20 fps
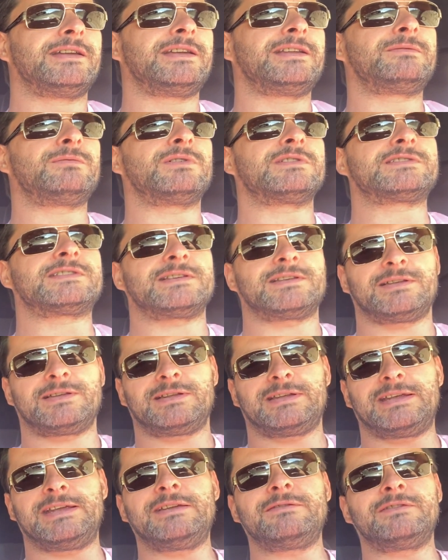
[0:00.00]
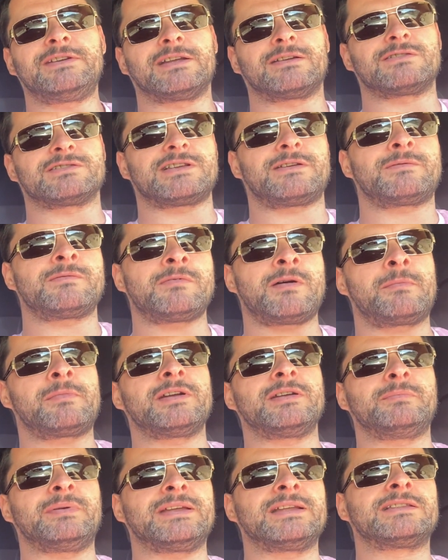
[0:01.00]
it was evening because I
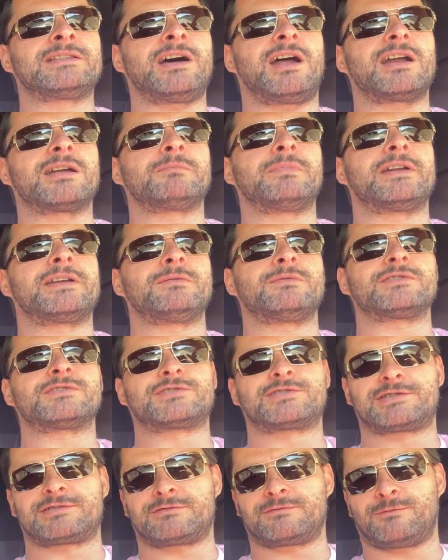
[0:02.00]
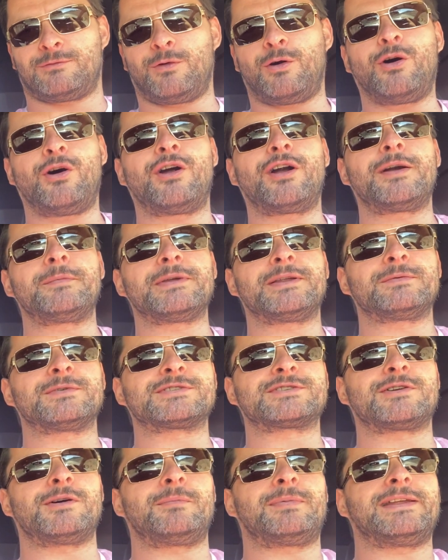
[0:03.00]
remember it being dark, but it was warm. It
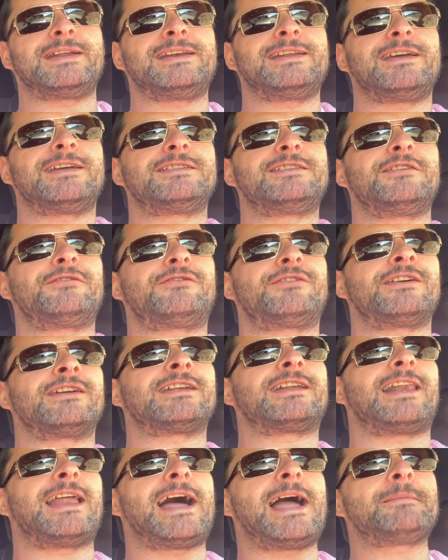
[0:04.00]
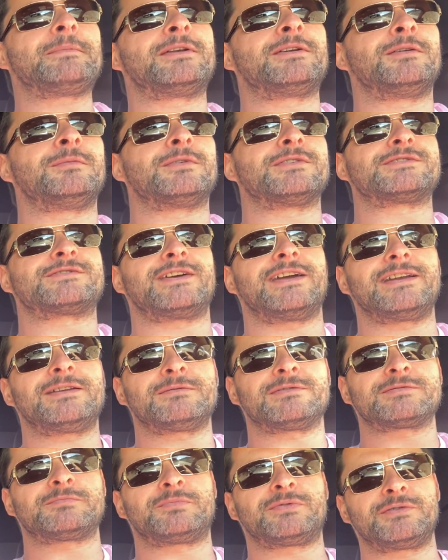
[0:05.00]
was completely a different climate almost, right?
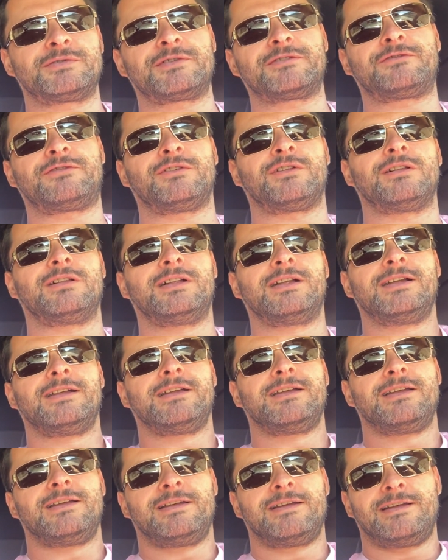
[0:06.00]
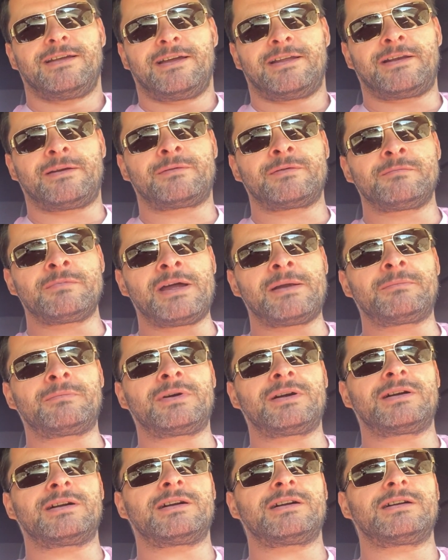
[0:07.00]
It was beautiful. And I
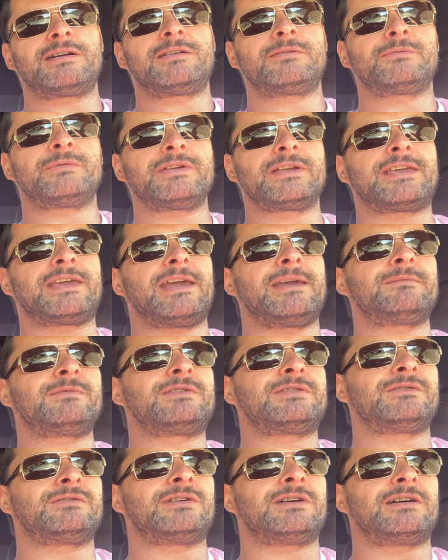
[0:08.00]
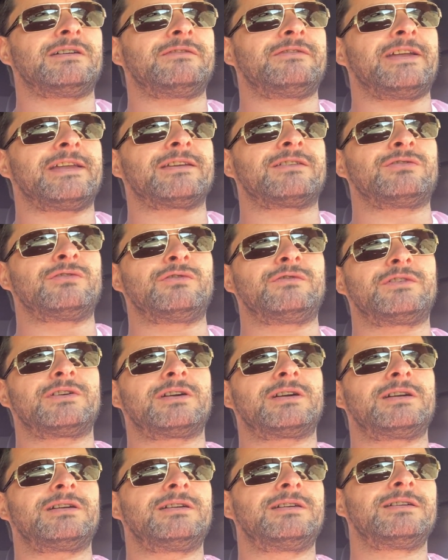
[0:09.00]
remember we came to uh,
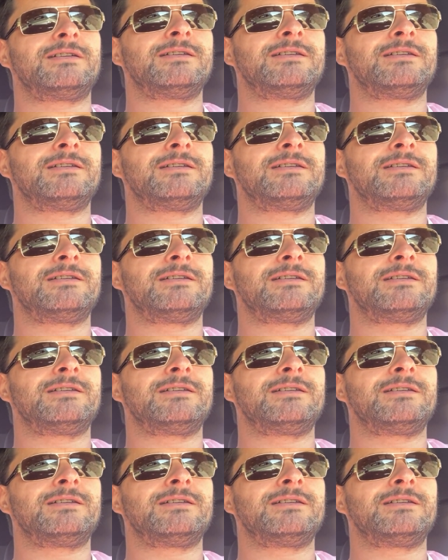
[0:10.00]
Vancouver